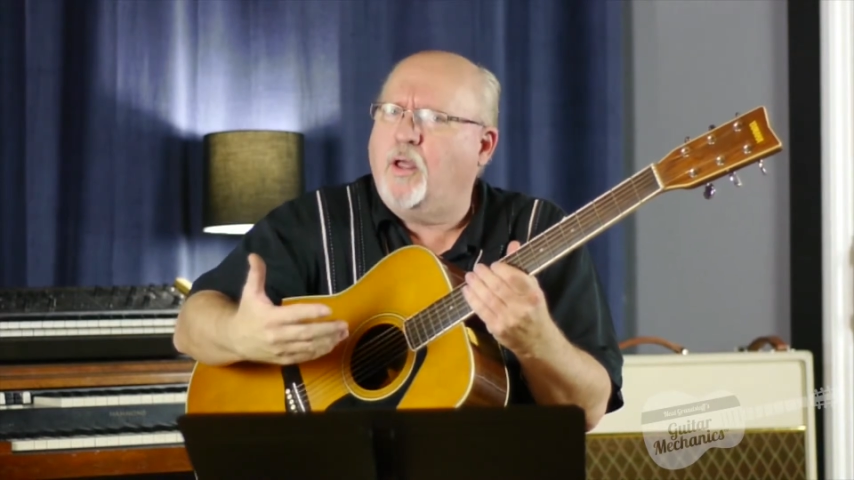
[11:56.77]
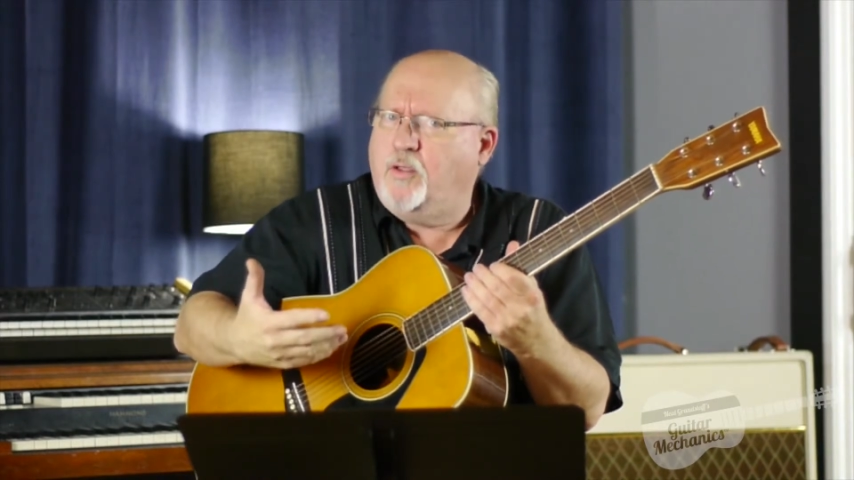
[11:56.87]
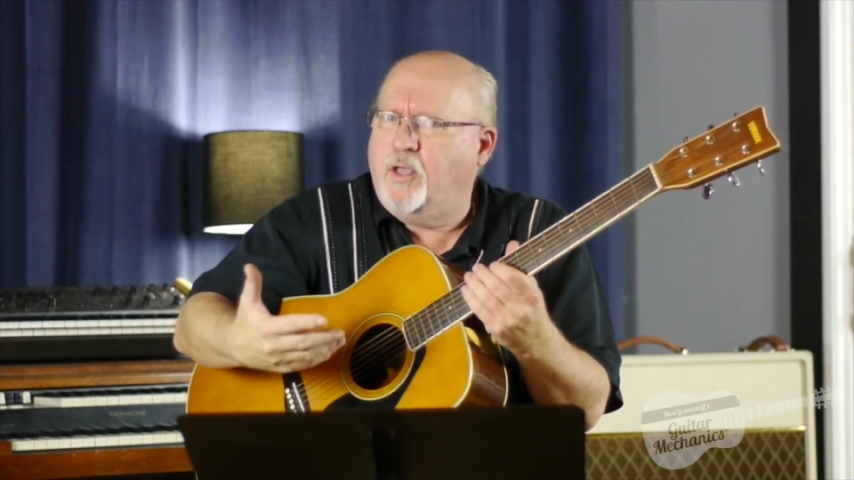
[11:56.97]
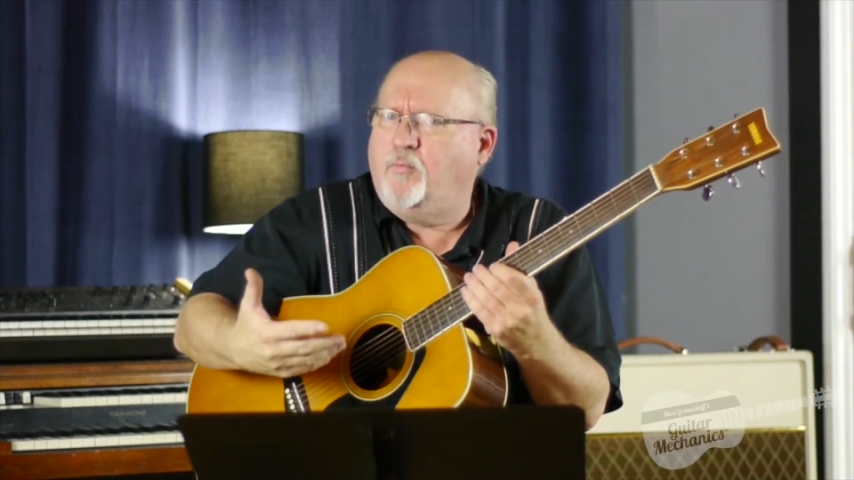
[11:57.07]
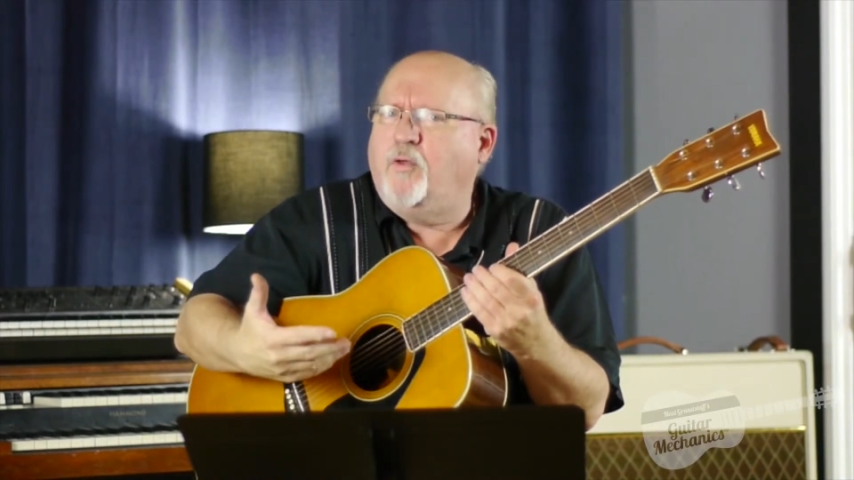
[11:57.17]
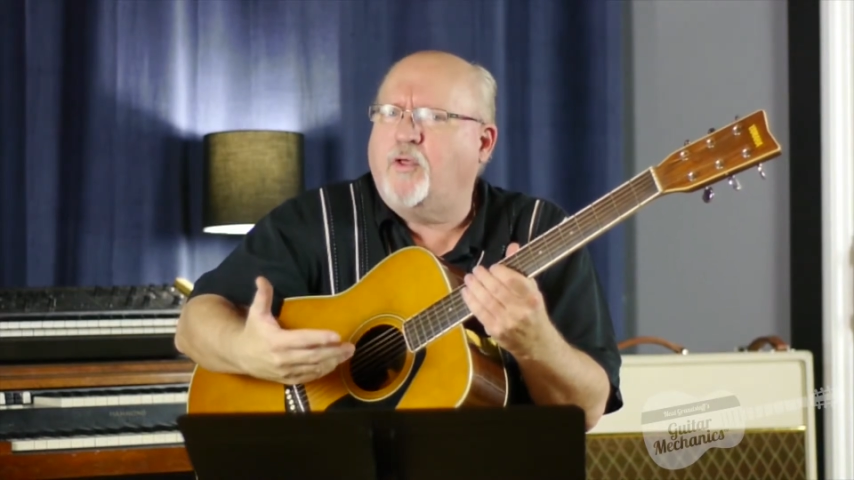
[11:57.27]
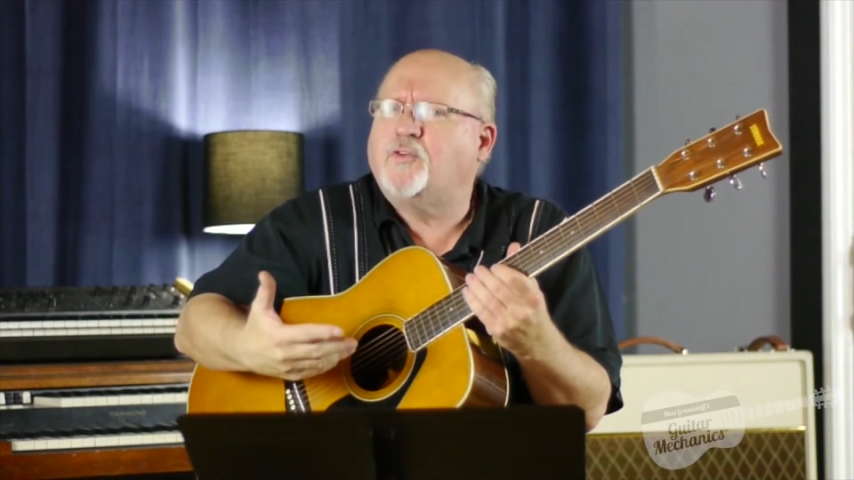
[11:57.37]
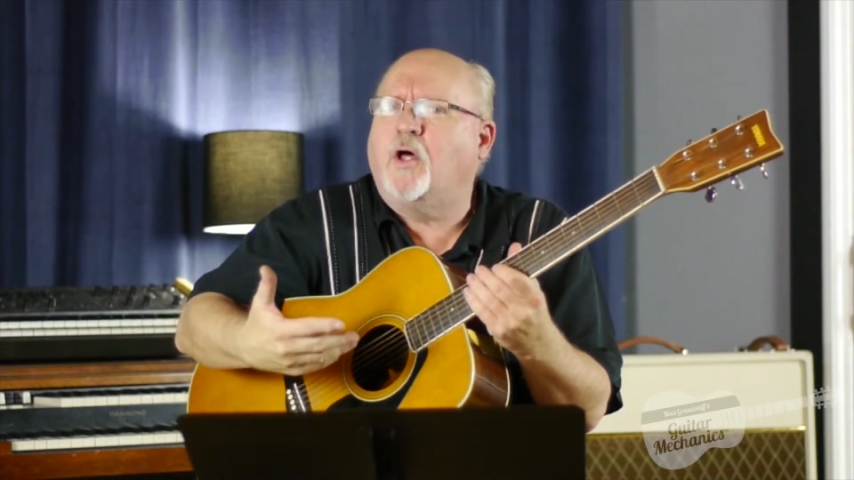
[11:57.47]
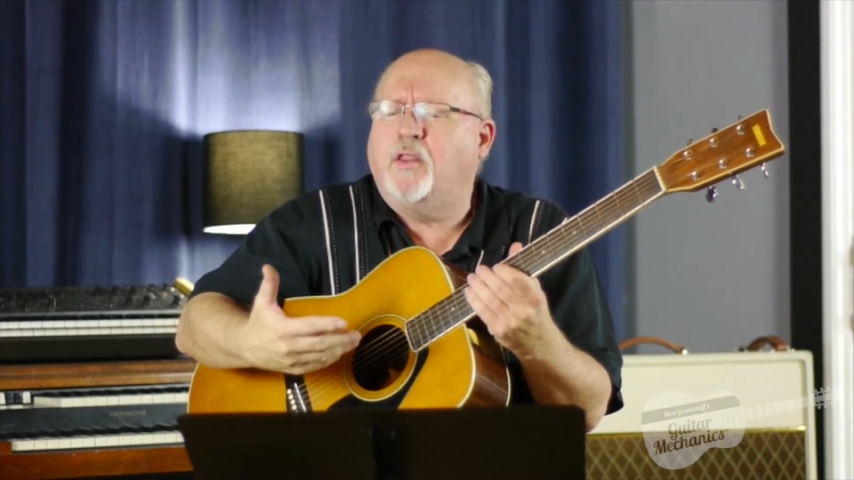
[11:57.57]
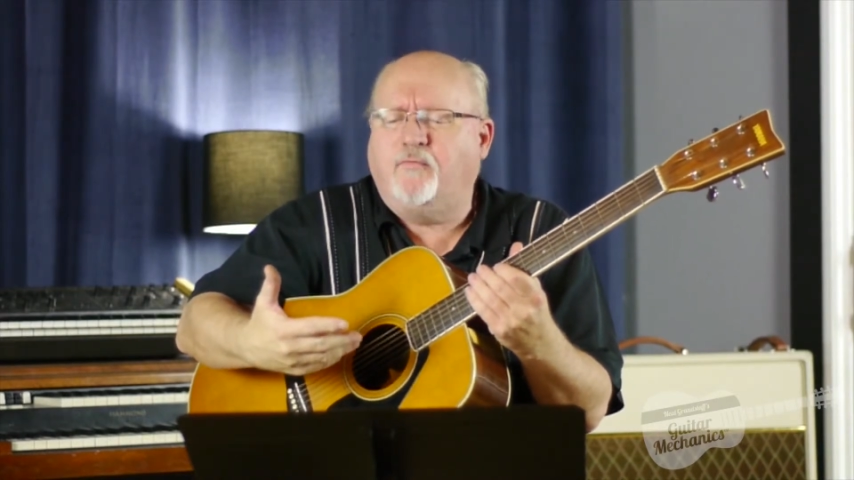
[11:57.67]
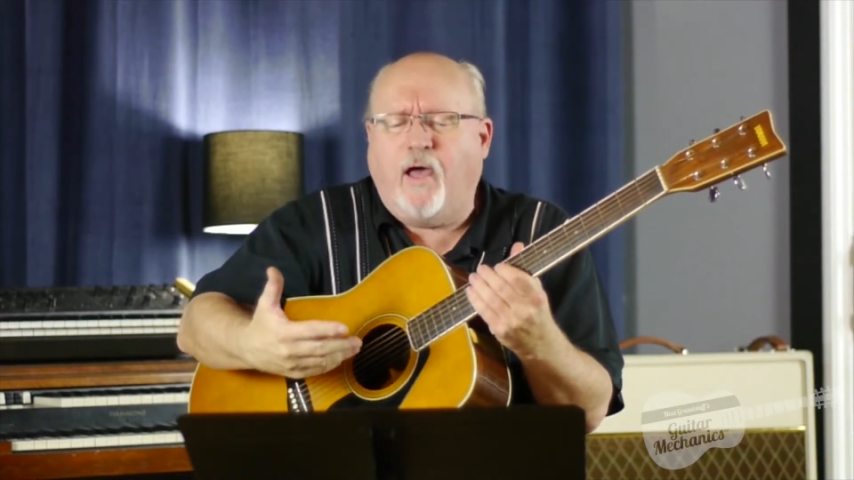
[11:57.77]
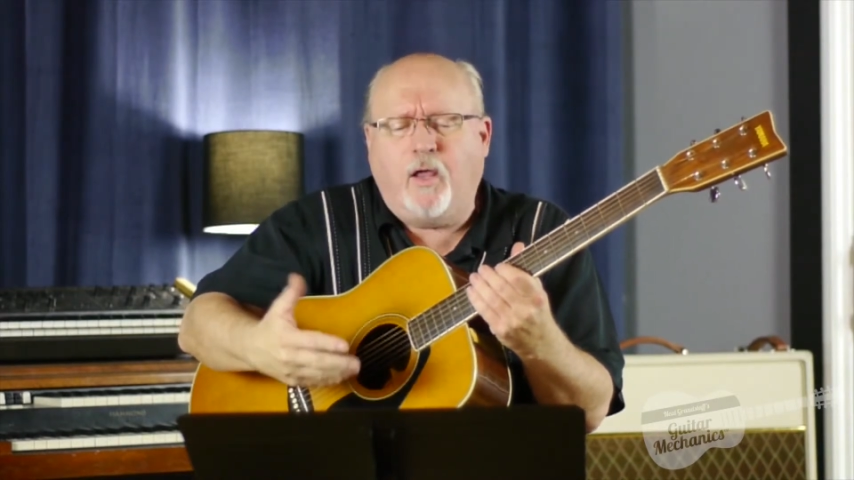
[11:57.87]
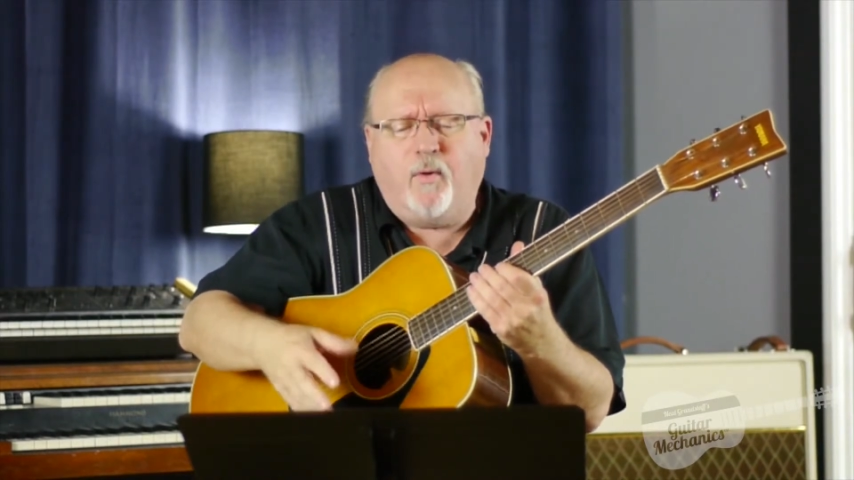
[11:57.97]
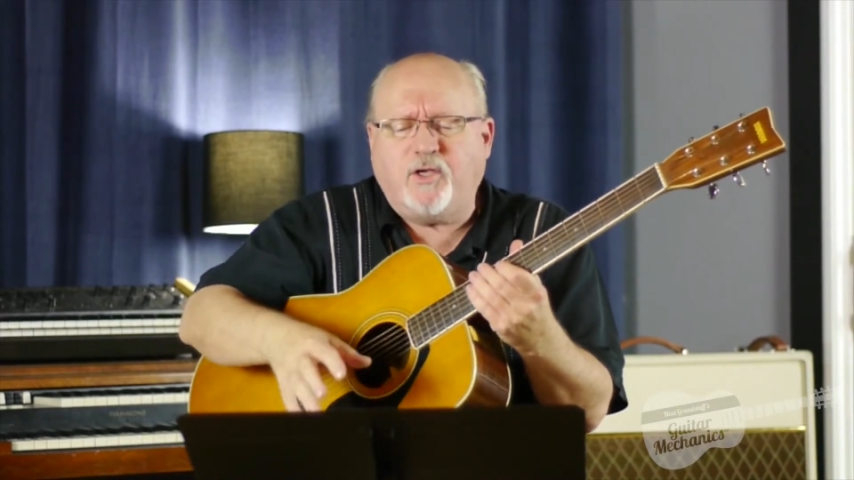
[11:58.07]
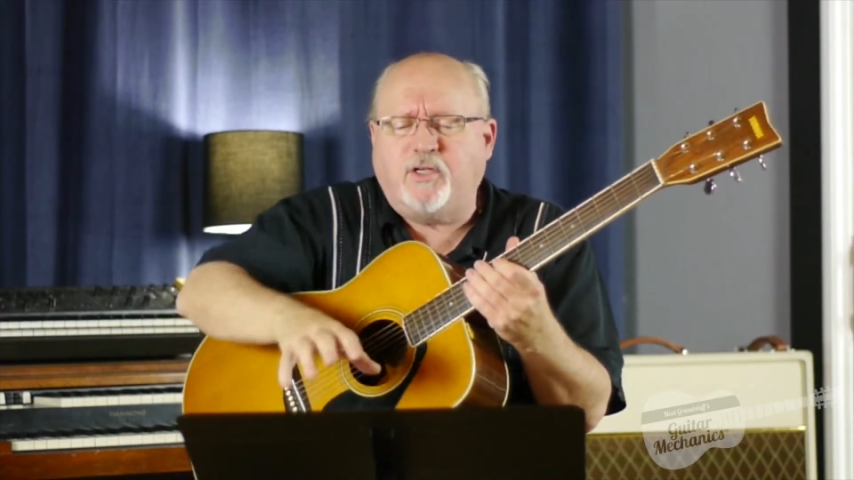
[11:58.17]
get with us on the
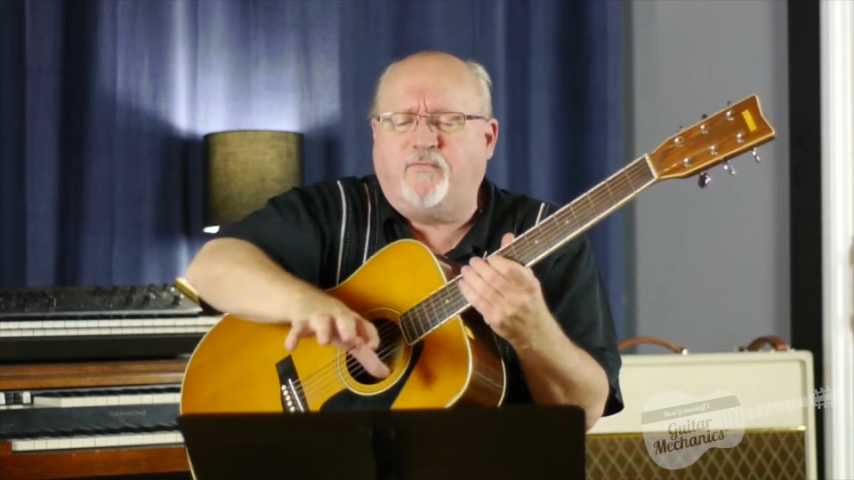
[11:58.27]
evaluation,